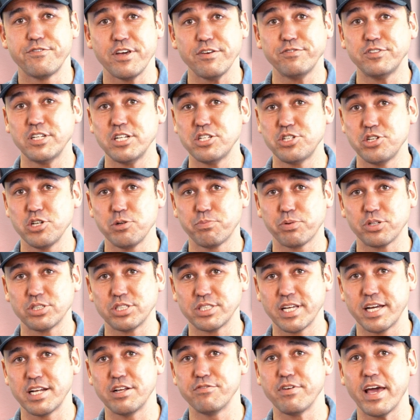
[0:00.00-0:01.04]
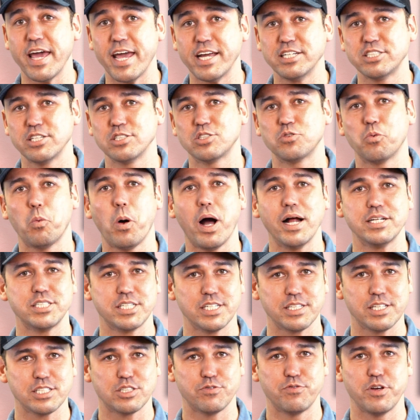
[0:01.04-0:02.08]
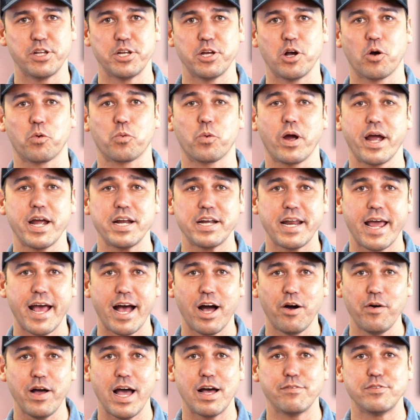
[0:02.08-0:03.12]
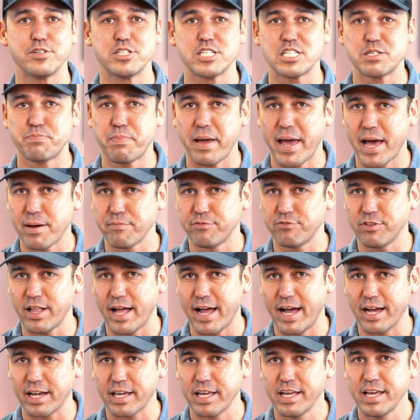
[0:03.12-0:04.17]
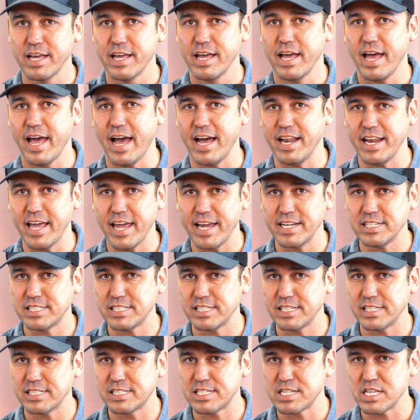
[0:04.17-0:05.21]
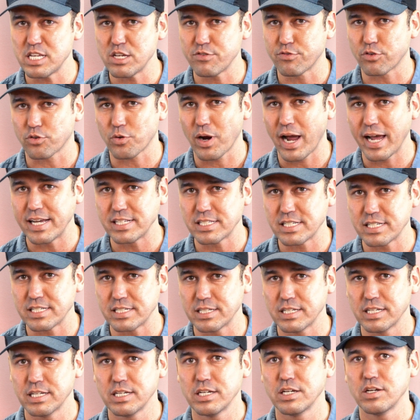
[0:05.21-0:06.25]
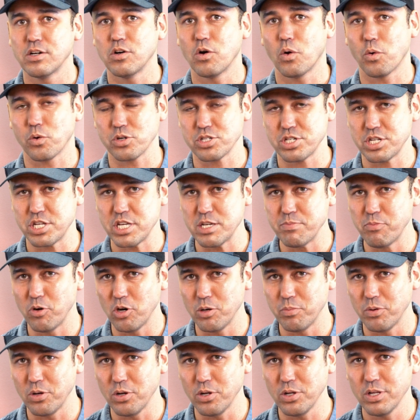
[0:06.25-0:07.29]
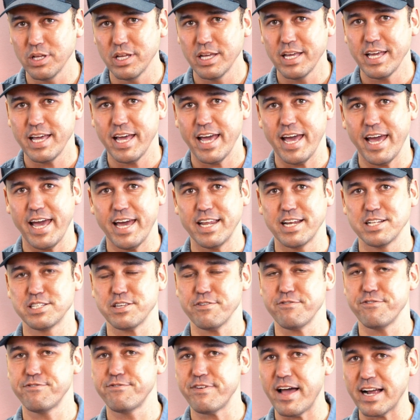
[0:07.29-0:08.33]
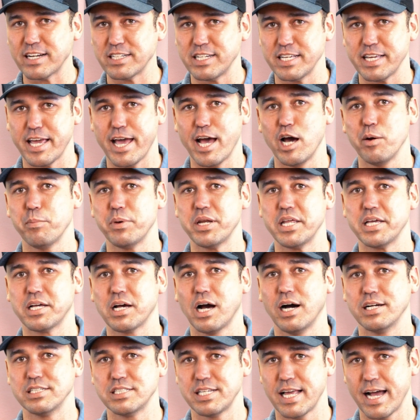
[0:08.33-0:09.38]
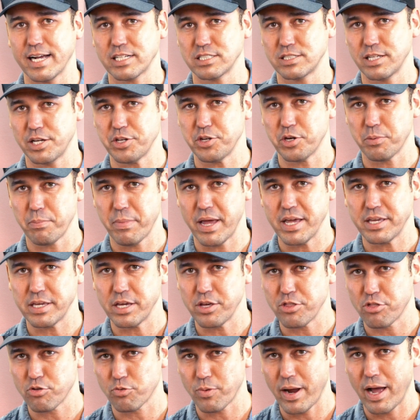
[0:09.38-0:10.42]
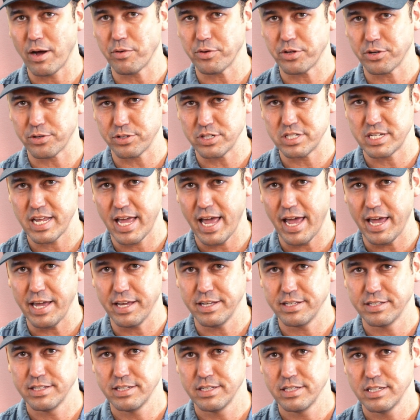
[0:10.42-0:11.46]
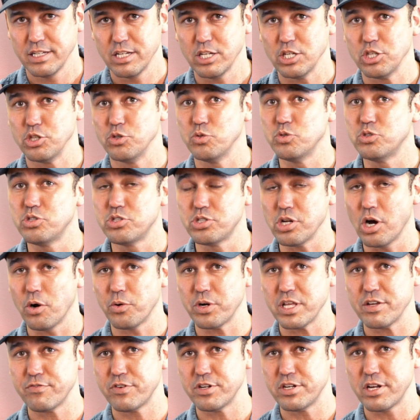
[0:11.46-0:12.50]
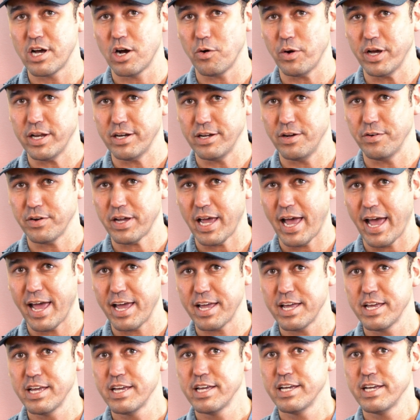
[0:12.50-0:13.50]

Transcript: 52% of agents watching this video right now have a spam flag at AT&T, Verizon, or T-Mobile, and it's affecting how many contacts that you're making throughout your day. You don't even know it, okay?